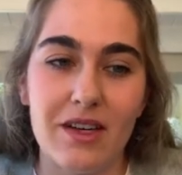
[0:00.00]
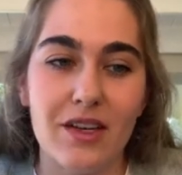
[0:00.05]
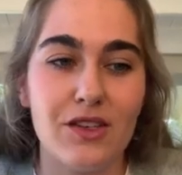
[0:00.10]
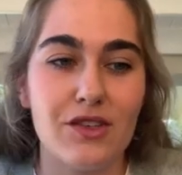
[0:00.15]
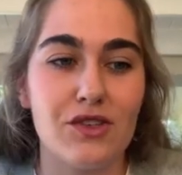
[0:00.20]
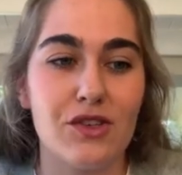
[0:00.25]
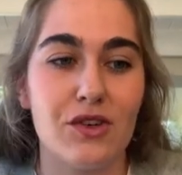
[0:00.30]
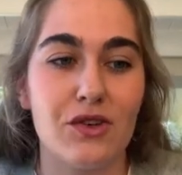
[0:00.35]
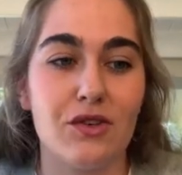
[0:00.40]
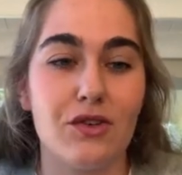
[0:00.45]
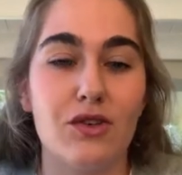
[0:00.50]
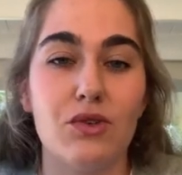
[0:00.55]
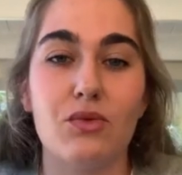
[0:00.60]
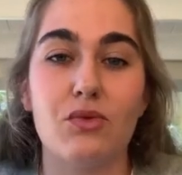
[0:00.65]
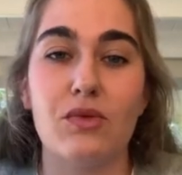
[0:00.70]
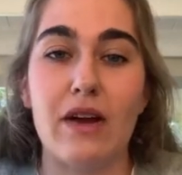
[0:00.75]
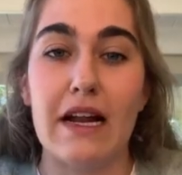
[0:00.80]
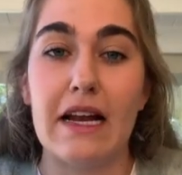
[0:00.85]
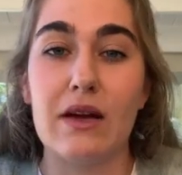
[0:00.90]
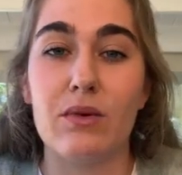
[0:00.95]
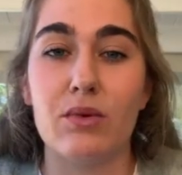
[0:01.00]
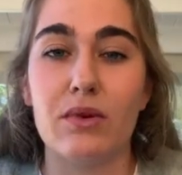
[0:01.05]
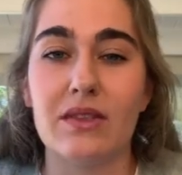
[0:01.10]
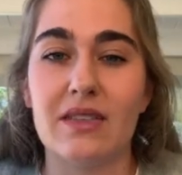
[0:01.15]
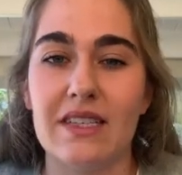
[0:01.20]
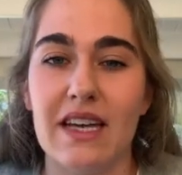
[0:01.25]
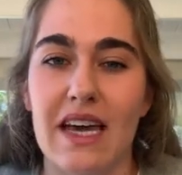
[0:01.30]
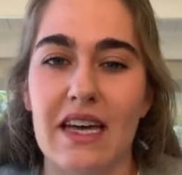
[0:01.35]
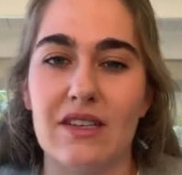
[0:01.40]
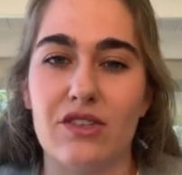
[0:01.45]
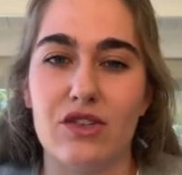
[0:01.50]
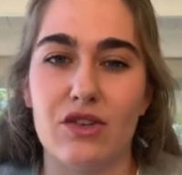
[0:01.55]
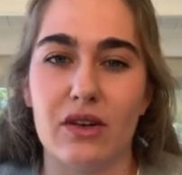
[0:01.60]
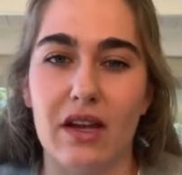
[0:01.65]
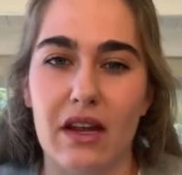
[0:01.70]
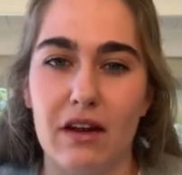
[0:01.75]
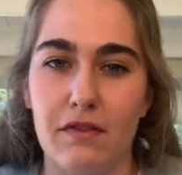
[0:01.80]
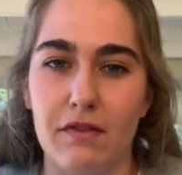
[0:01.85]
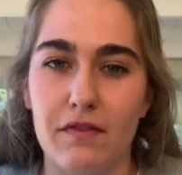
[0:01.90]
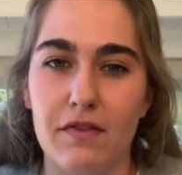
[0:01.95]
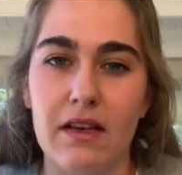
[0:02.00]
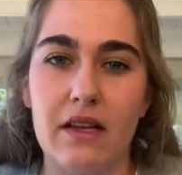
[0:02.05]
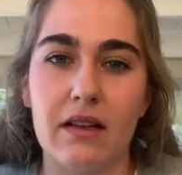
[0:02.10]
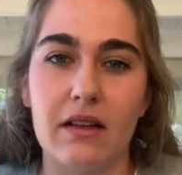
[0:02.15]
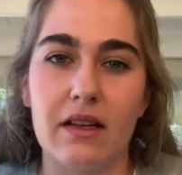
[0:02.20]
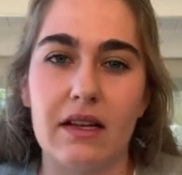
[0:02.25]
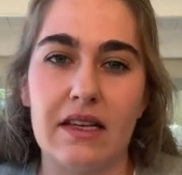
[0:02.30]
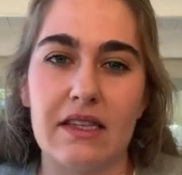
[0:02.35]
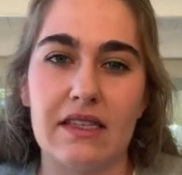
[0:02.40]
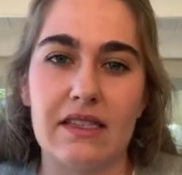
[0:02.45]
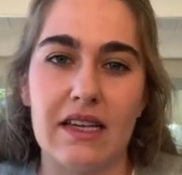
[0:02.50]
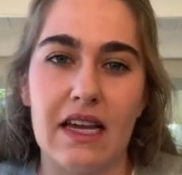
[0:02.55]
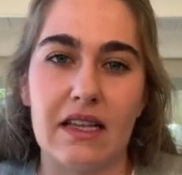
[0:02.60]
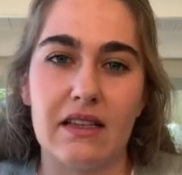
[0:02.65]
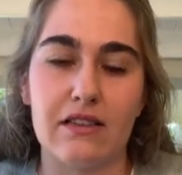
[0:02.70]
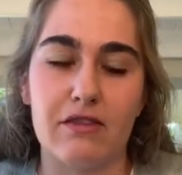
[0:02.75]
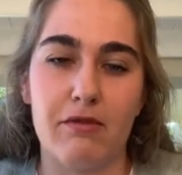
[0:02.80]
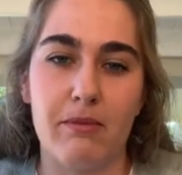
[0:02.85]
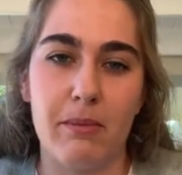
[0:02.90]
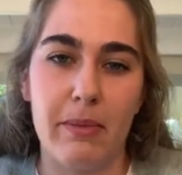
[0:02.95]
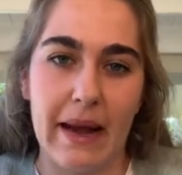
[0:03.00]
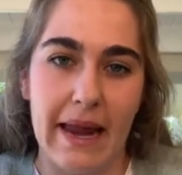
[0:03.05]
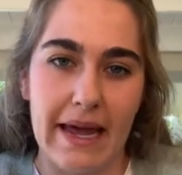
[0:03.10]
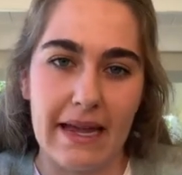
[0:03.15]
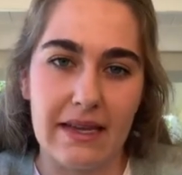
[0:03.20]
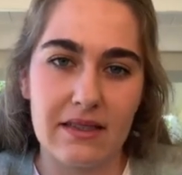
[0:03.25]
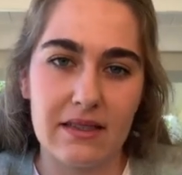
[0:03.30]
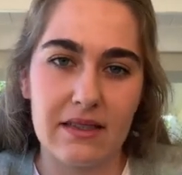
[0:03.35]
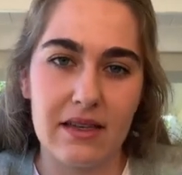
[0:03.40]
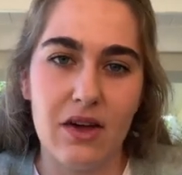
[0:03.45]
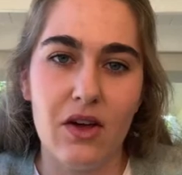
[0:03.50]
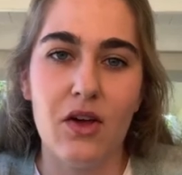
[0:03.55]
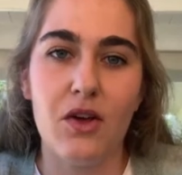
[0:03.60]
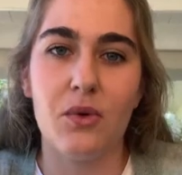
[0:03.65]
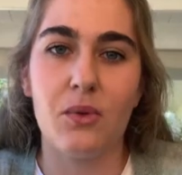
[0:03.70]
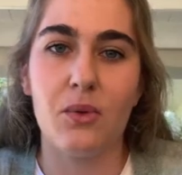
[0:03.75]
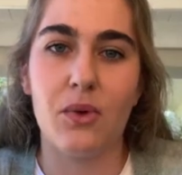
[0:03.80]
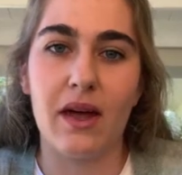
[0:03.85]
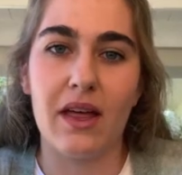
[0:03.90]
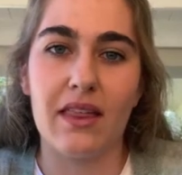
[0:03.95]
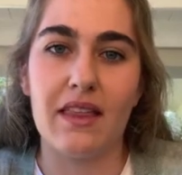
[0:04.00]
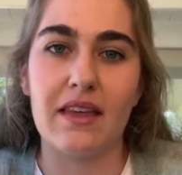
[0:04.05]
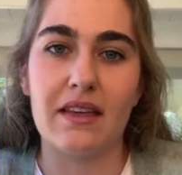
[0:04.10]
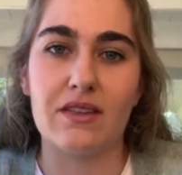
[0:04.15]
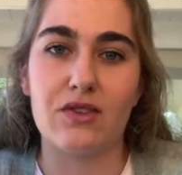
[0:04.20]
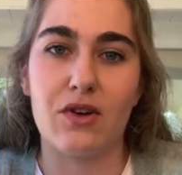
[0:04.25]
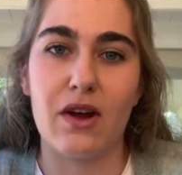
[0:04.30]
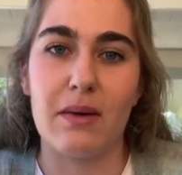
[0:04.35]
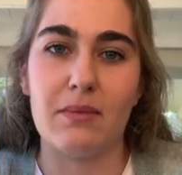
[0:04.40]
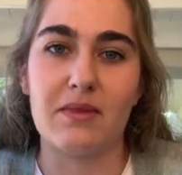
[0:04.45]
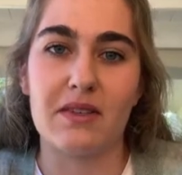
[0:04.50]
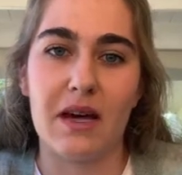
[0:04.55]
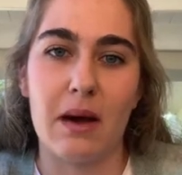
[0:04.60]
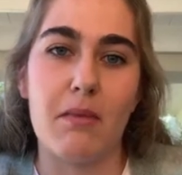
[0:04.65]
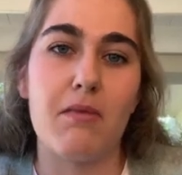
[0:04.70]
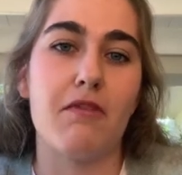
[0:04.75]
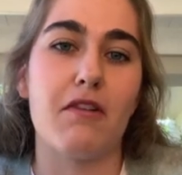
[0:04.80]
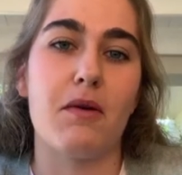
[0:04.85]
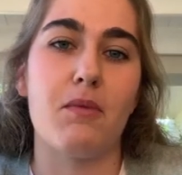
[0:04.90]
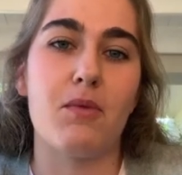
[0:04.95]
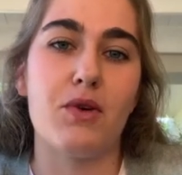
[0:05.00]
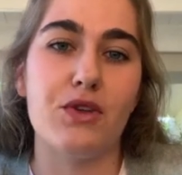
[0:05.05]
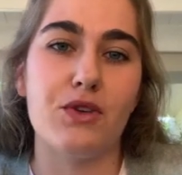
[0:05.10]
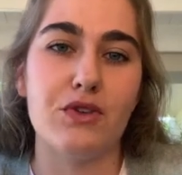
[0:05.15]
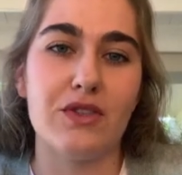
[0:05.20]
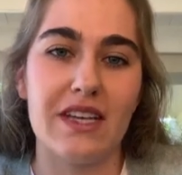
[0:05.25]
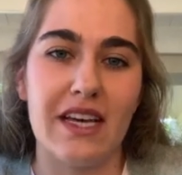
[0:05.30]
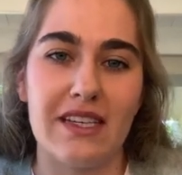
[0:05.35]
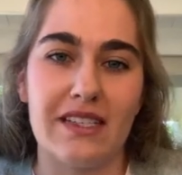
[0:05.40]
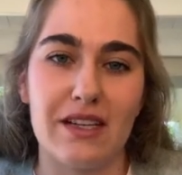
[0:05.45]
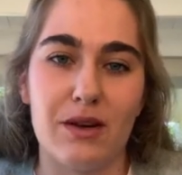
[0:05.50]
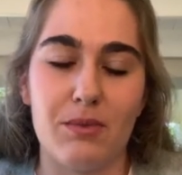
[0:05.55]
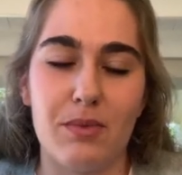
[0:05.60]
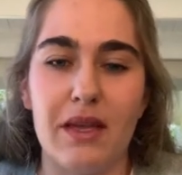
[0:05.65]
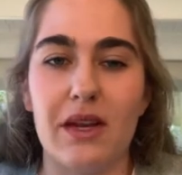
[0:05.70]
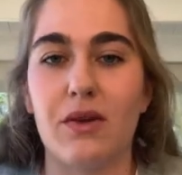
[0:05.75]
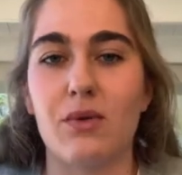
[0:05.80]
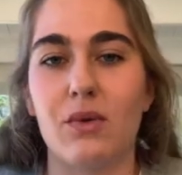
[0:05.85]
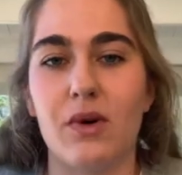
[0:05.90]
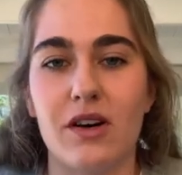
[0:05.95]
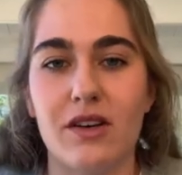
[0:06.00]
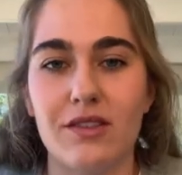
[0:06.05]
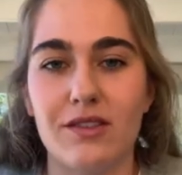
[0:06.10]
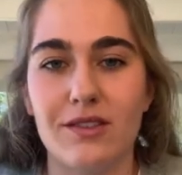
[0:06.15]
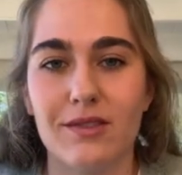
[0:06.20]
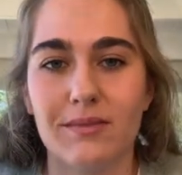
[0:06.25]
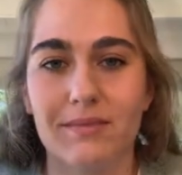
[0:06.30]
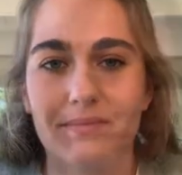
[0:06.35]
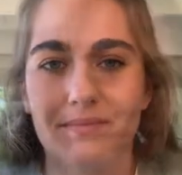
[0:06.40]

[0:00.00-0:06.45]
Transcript: So you really will taste, you'll get a feel and a sense of place where these grapes come from when you taste our Pinot Noirs.